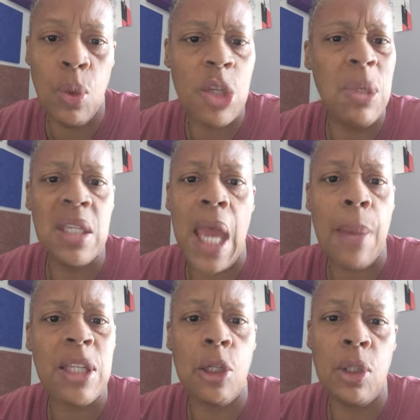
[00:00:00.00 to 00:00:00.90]
which means
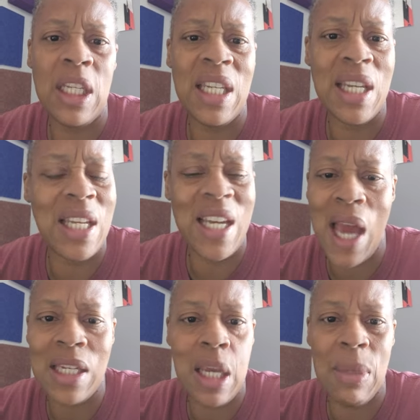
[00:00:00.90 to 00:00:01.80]
absolutely
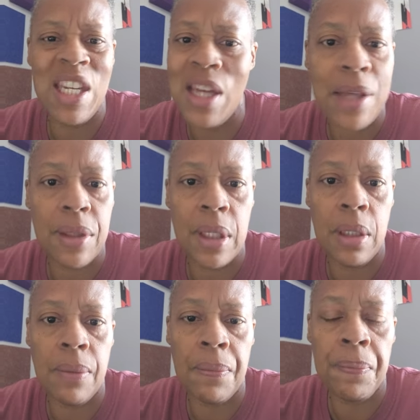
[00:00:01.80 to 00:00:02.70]
goddamn it, nothing.